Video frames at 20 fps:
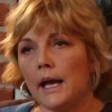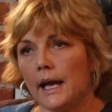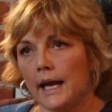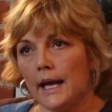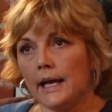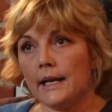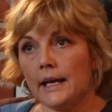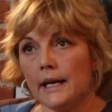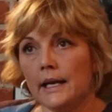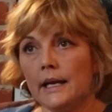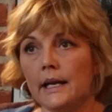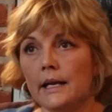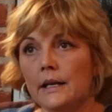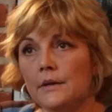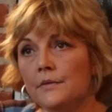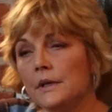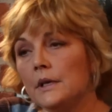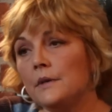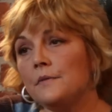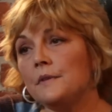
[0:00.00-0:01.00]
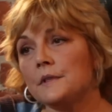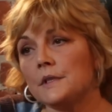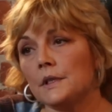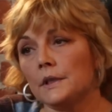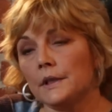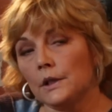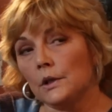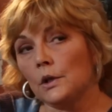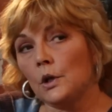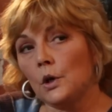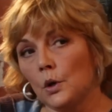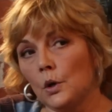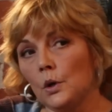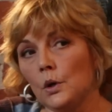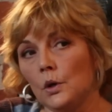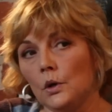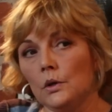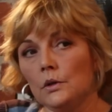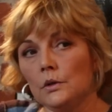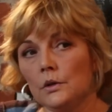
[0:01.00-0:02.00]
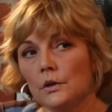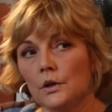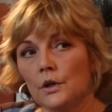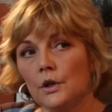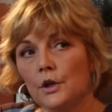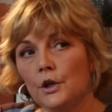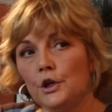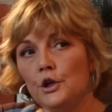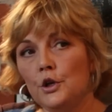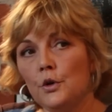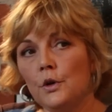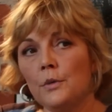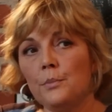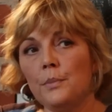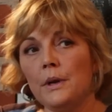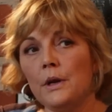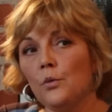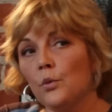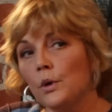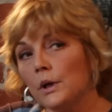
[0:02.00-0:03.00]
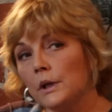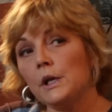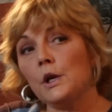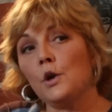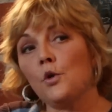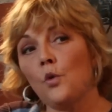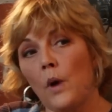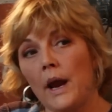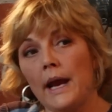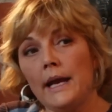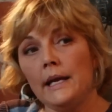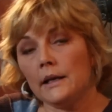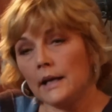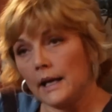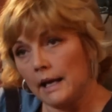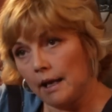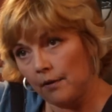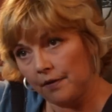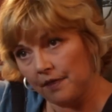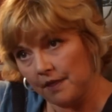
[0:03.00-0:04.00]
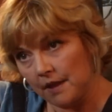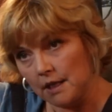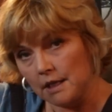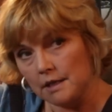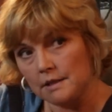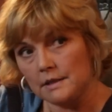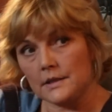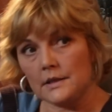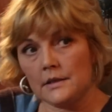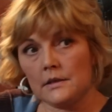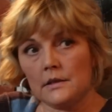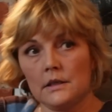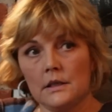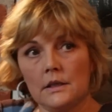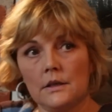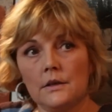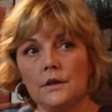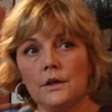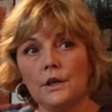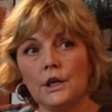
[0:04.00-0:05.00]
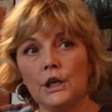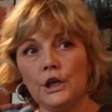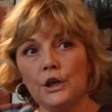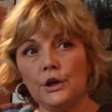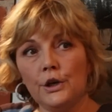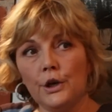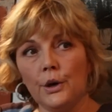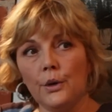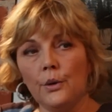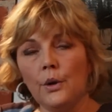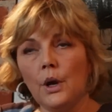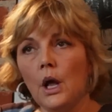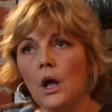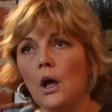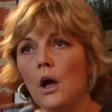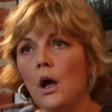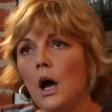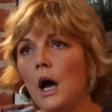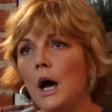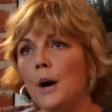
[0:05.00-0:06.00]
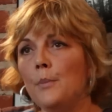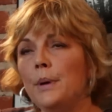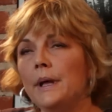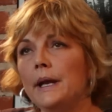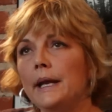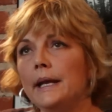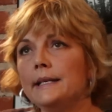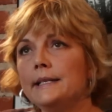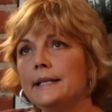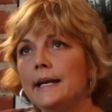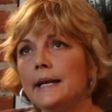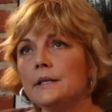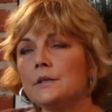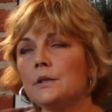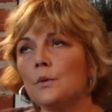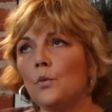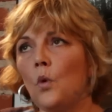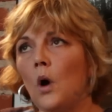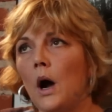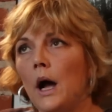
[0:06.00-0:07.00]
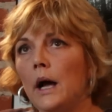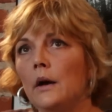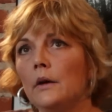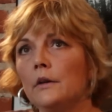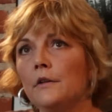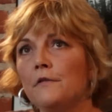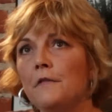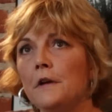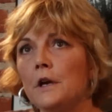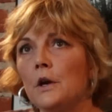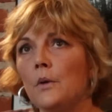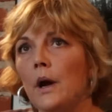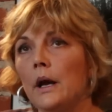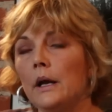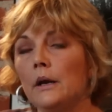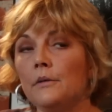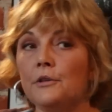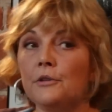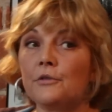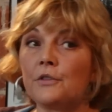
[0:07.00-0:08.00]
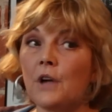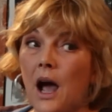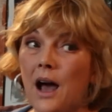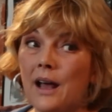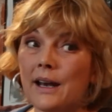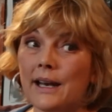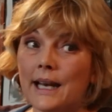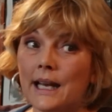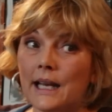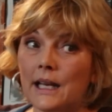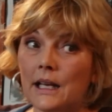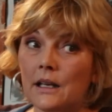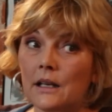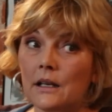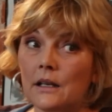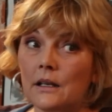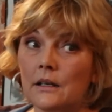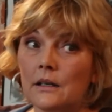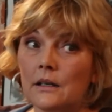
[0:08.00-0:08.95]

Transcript: And even if it's a little kernel, you can be really great at this, you know. But it takes a while to figure out if you've got any.